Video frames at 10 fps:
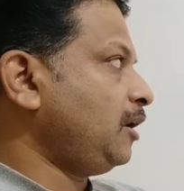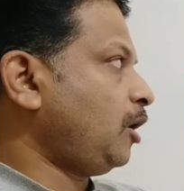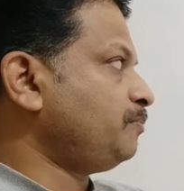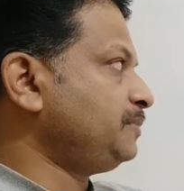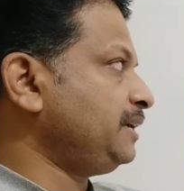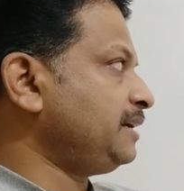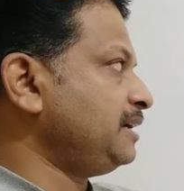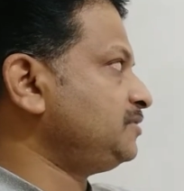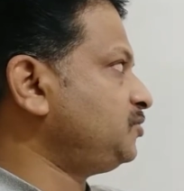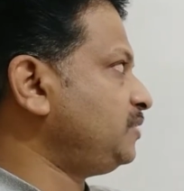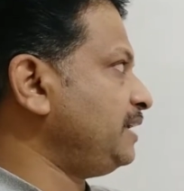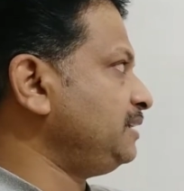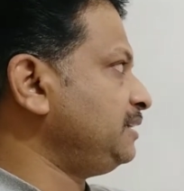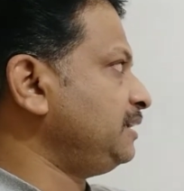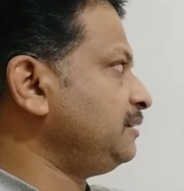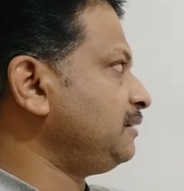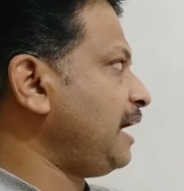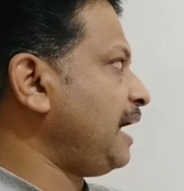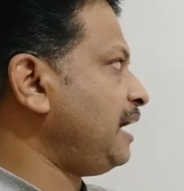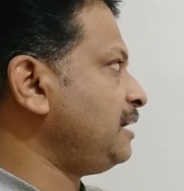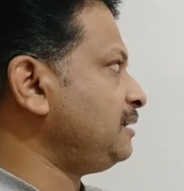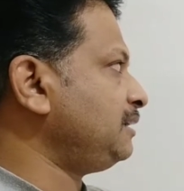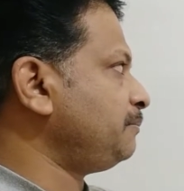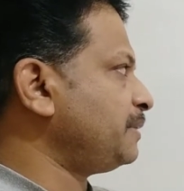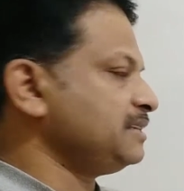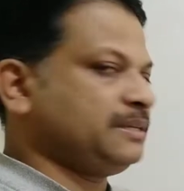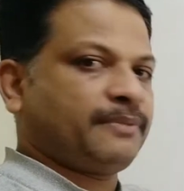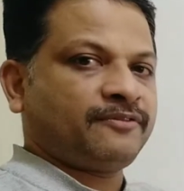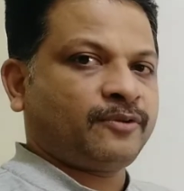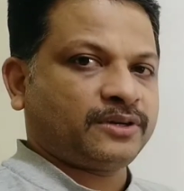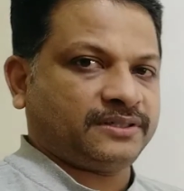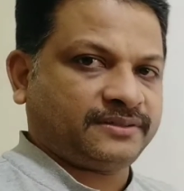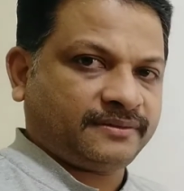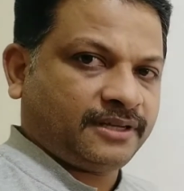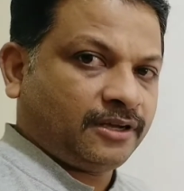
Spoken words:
optical center and principal focus.